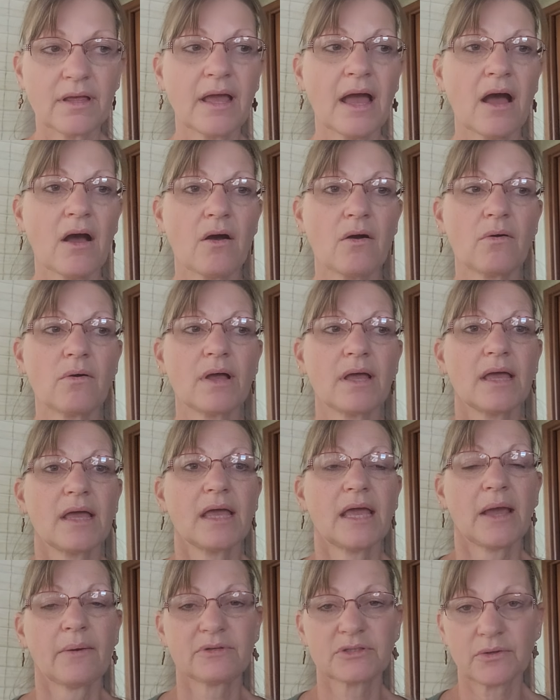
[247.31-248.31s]
how
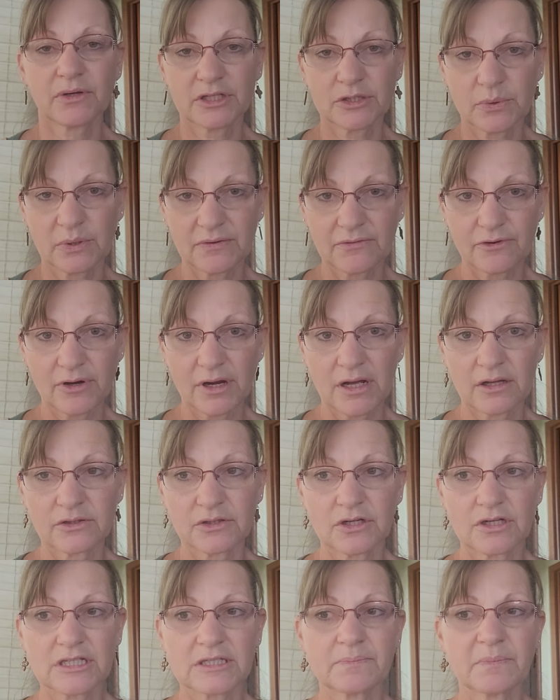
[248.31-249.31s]
it was only 24
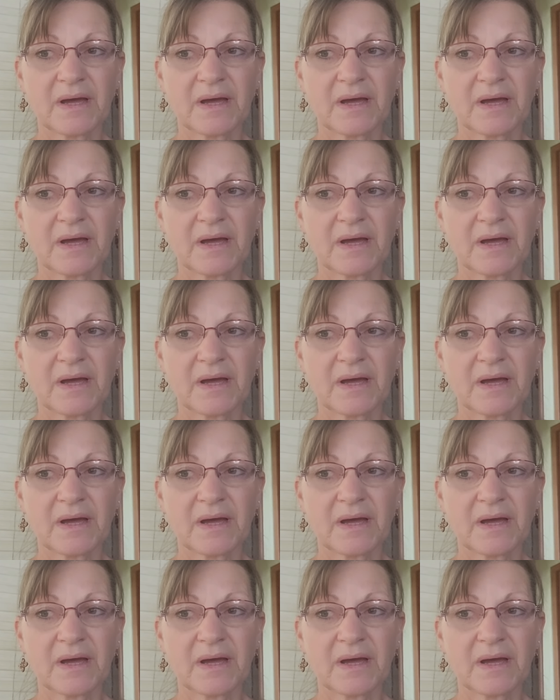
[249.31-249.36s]
elders,